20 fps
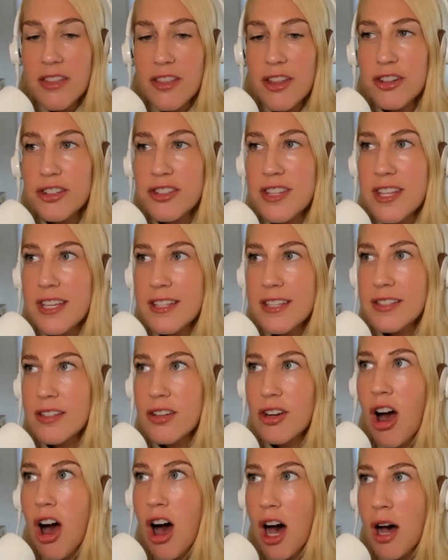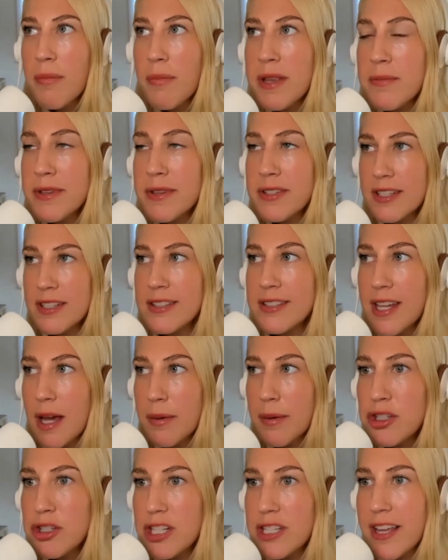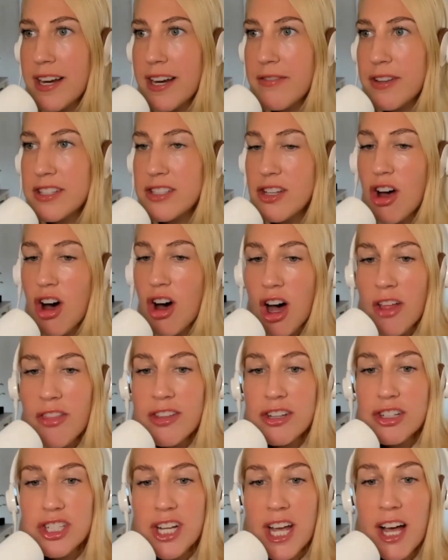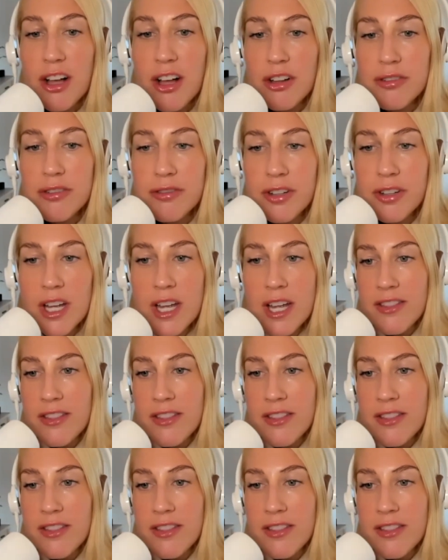There's this common misconception that if it's on the shelf,